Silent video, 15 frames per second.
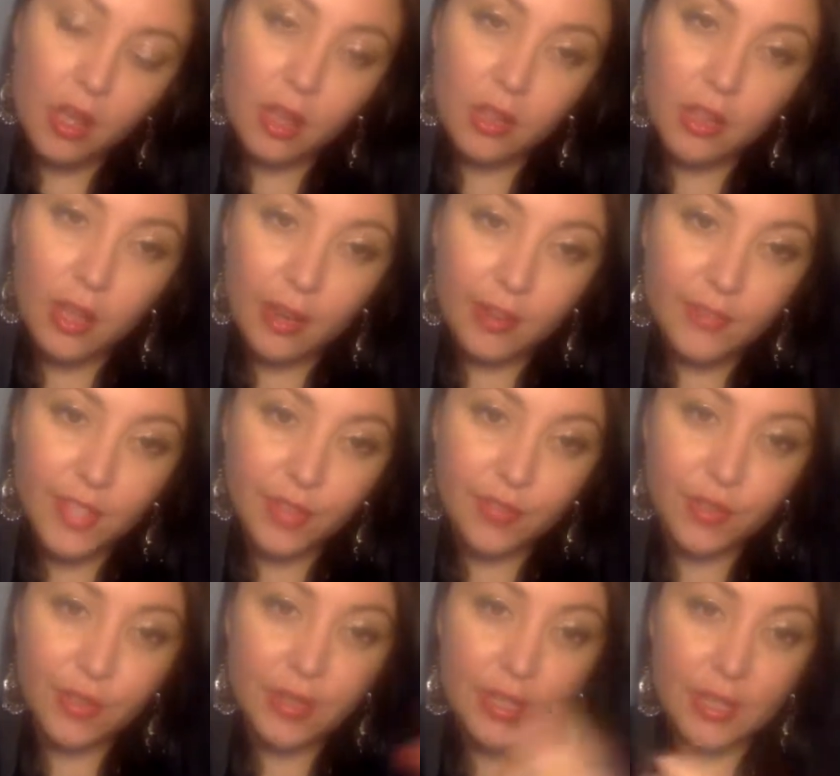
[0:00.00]
a lot of
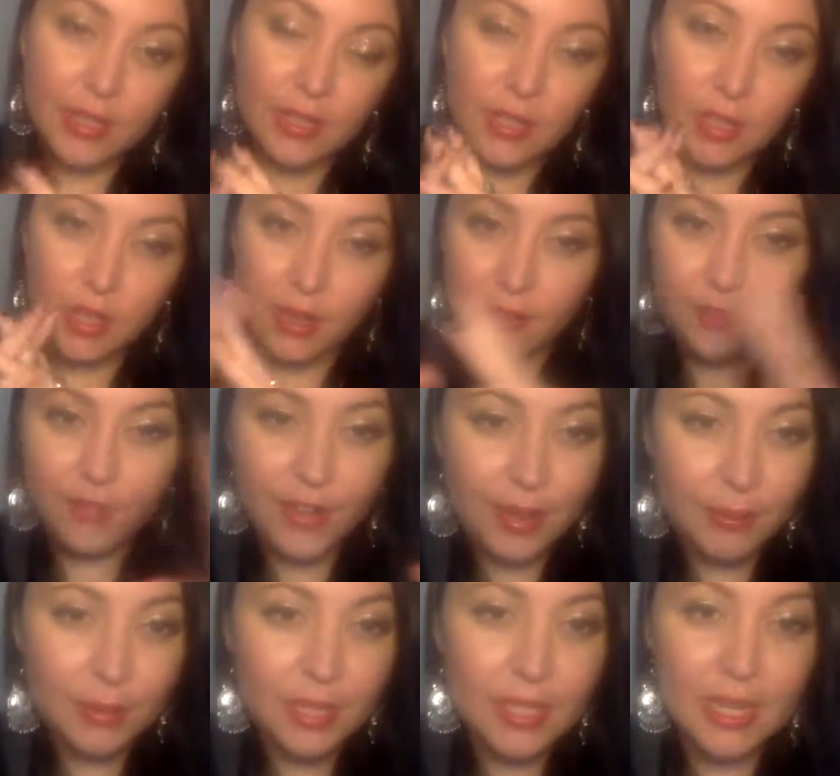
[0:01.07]
different things, a lot of
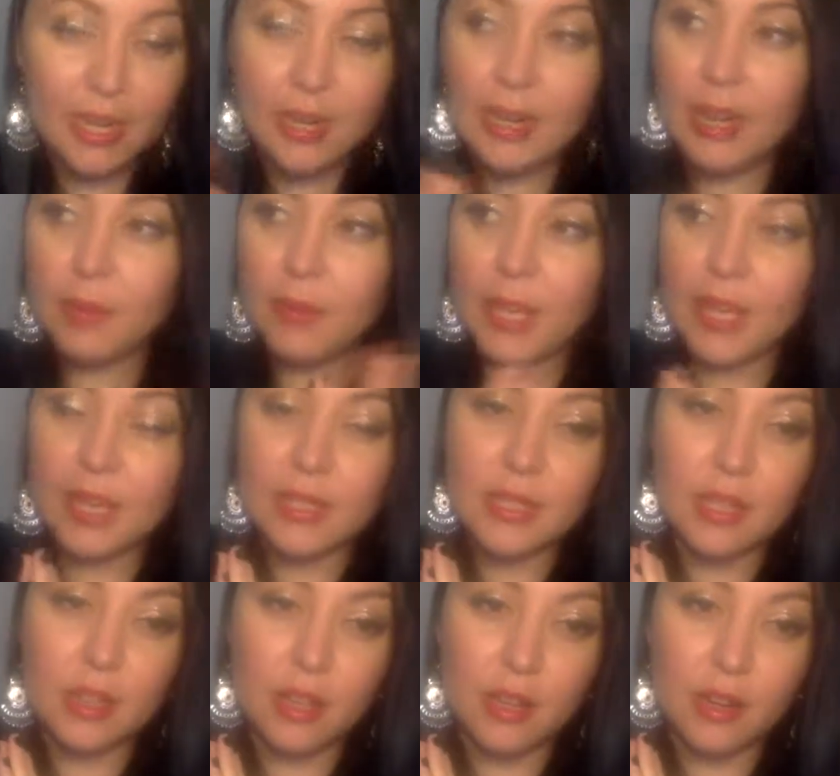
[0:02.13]
family dynamics,
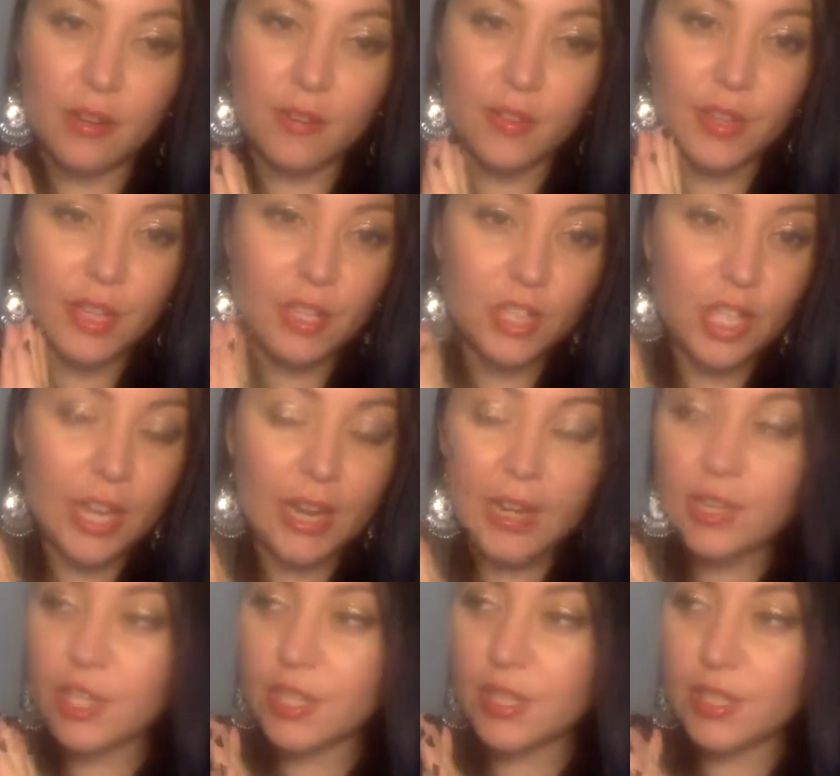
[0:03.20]
a lot of
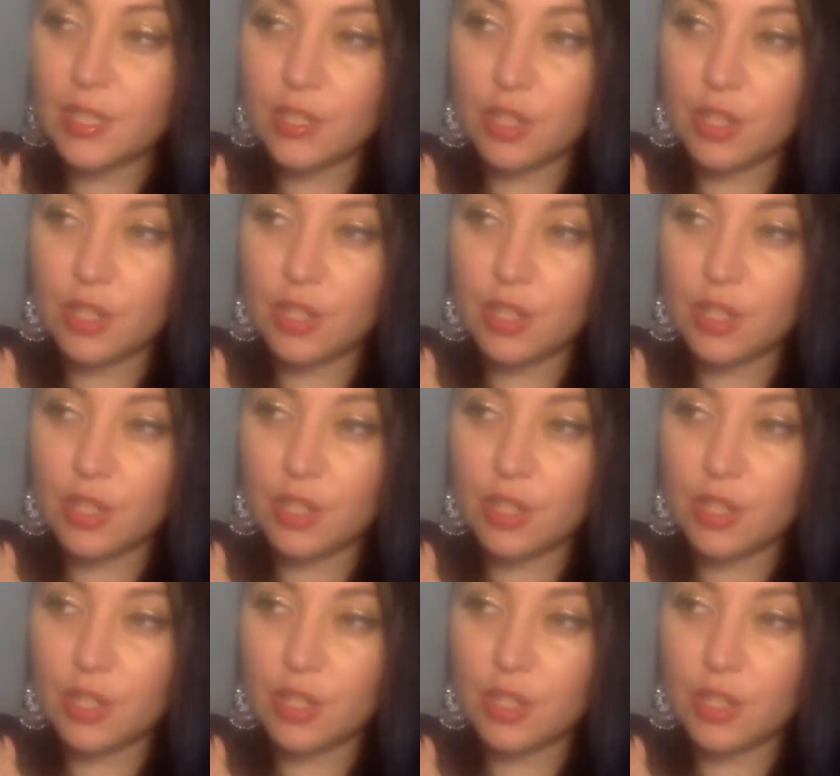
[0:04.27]
changes in